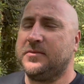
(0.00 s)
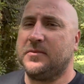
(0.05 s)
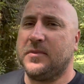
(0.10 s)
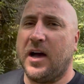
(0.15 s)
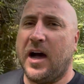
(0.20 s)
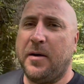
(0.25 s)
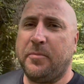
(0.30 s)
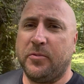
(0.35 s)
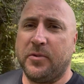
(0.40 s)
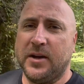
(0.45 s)

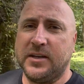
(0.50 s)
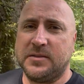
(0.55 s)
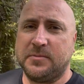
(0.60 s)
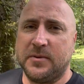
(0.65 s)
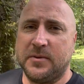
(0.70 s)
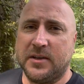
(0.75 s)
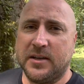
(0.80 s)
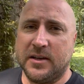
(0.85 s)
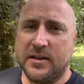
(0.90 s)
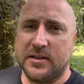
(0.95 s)
operates
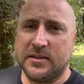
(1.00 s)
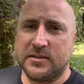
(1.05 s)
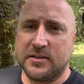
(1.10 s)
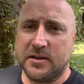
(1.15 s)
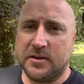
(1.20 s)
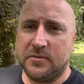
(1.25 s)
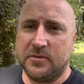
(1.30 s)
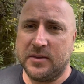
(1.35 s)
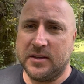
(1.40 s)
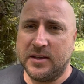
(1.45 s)
because
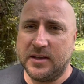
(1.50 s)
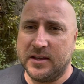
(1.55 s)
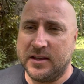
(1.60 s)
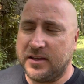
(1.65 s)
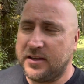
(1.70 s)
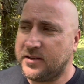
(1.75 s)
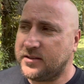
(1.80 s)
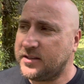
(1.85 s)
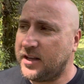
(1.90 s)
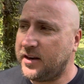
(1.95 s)
of
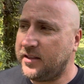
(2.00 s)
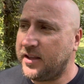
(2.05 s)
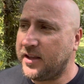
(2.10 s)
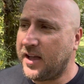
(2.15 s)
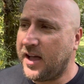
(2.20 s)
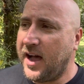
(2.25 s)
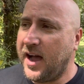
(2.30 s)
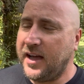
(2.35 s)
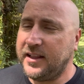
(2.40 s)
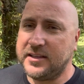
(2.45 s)
it's kind of like a
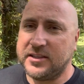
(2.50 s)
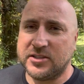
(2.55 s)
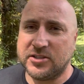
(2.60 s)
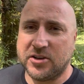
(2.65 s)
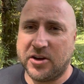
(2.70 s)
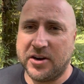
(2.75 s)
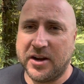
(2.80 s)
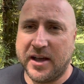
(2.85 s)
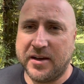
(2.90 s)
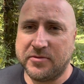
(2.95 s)
highly
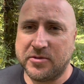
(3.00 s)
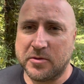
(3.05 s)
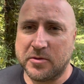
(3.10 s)
sought after